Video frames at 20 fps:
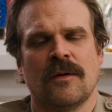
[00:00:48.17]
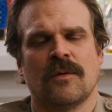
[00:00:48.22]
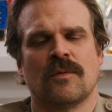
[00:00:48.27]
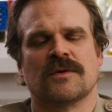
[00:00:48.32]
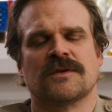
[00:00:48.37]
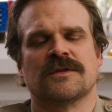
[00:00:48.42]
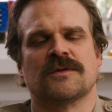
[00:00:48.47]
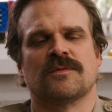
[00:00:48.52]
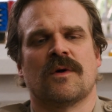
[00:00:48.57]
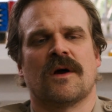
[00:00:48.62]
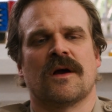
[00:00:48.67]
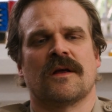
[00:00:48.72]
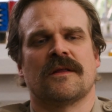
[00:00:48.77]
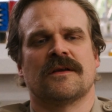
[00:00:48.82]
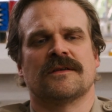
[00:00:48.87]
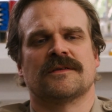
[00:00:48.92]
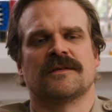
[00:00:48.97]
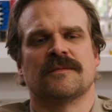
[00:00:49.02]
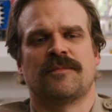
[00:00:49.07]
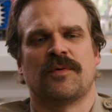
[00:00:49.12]
Which is why I think
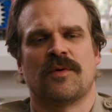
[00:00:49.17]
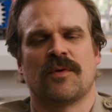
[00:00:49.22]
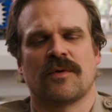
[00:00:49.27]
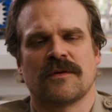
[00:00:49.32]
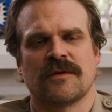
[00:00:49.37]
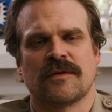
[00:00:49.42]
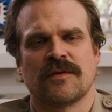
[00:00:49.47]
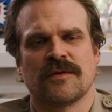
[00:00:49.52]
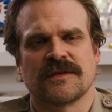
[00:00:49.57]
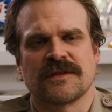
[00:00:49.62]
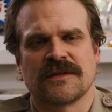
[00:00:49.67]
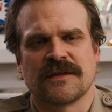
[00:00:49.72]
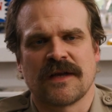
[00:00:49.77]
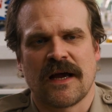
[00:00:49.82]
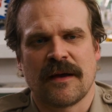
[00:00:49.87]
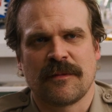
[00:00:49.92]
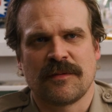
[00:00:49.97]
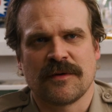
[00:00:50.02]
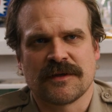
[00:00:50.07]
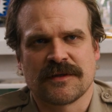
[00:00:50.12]
it's important to
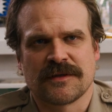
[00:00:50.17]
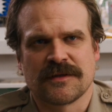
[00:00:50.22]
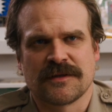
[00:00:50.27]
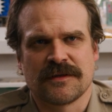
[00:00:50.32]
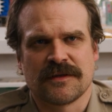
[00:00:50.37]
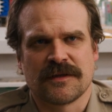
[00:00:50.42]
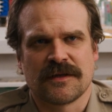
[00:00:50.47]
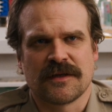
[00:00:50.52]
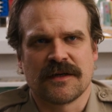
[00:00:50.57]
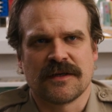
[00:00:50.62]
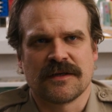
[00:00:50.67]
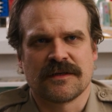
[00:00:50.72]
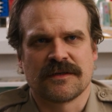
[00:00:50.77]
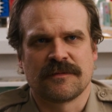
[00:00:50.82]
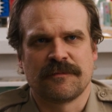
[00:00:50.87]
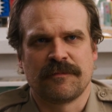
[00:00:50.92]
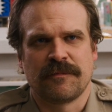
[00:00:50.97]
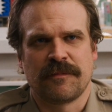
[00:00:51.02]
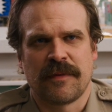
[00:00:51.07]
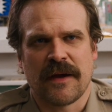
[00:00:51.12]
establish these
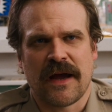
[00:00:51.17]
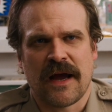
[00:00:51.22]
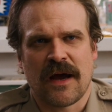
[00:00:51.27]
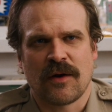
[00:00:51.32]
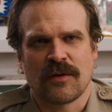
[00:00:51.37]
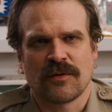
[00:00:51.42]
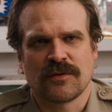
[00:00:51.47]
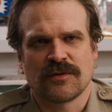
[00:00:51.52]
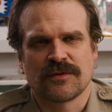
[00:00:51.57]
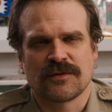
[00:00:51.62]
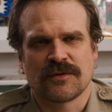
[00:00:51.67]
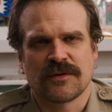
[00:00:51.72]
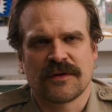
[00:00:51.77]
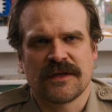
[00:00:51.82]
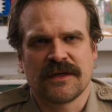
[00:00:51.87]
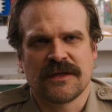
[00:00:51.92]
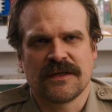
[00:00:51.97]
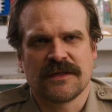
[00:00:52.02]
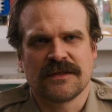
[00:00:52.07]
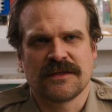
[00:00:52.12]

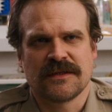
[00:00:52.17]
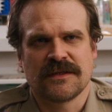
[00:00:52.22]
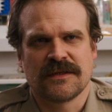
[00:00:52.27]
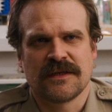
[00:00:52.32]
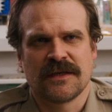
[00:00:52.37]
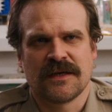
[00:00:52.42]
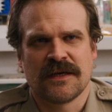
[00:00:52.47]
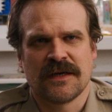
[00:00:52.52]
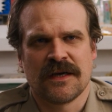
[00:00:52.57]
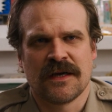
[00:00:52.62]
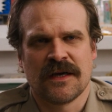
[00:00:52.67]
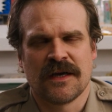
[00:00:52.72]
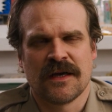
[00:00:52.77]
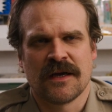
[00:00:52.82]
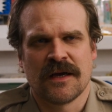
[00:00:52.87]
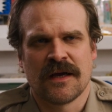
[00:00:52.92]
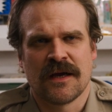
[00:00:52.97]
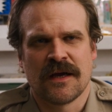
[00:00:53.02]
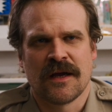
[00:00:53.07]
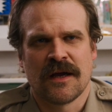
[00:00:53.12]
boundaries
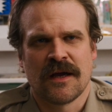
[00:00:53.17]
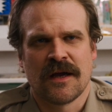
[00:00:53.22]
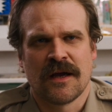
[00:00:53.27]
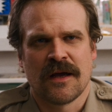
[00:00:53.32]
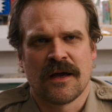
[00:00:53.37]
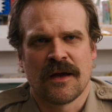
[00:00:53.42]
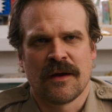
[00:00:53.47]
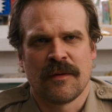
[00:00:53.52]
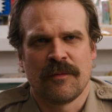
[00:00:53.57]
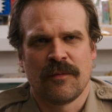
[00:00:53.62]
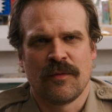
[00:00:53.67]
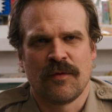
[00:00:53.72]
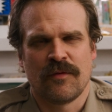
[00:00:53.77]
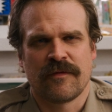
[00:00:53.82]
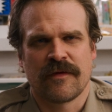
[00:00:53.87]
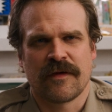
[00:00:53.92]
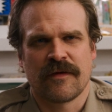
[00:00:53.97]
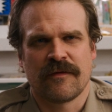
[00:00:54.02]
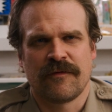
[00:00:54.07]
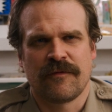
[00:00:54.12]

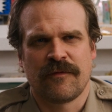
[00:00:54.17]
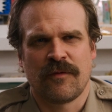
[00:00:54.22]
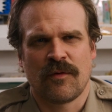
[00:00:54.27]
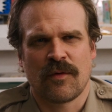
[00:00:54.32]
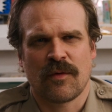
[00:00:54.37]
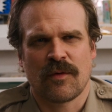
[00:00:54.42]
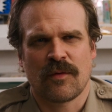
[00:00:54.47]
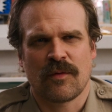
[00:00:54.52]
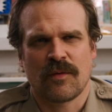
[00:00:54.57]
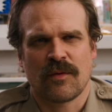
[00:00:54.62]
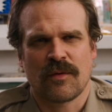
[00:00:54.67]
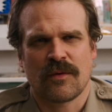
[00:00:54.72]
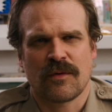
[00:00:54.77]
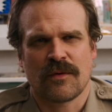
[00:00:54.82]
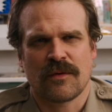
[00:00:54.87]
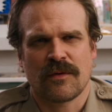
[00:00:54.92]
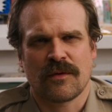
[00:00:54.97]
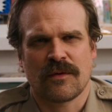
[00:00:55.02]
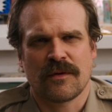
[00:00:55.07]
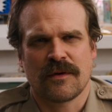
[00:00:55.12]
moving
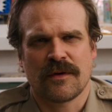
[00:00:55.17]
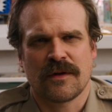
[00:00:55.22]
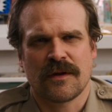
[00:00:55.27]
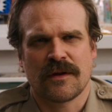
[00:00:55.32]
forward.